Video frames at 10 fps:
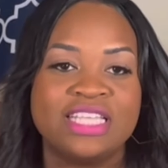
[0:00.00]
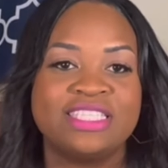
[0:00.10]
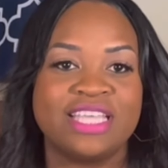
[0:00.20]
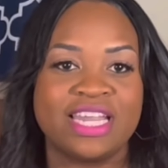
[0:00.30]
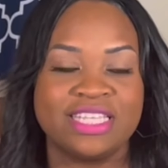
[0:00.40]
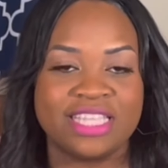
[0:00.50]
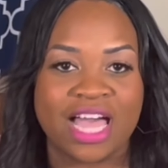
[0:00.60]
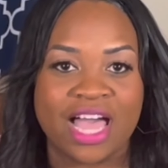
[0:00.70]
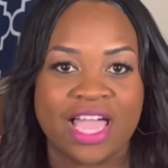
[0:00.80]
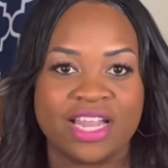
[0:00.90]
set
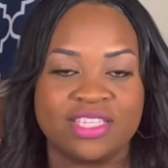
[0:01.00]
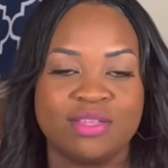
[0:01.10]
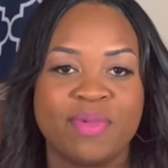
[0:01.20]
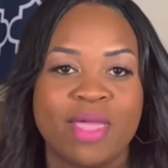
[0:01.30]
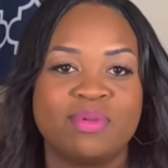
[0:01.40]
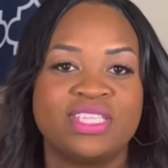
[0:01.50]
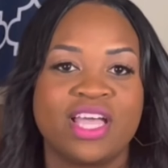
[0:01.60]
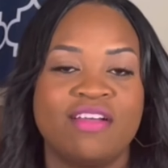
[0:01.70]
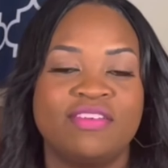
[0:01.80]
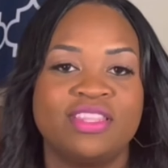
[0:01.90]
aside to be able to
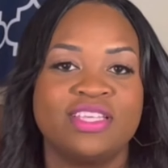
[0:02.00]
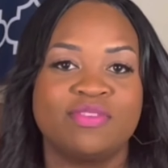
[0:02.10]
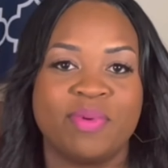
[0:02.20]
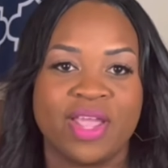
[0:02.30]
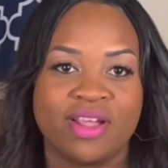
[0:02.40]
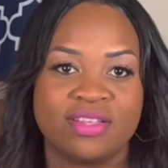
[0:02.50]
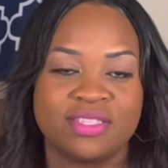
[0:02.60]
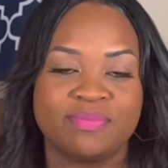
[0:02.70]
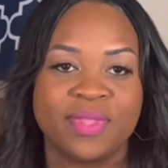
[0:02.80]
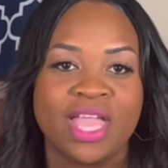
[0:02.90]
cover these repairs.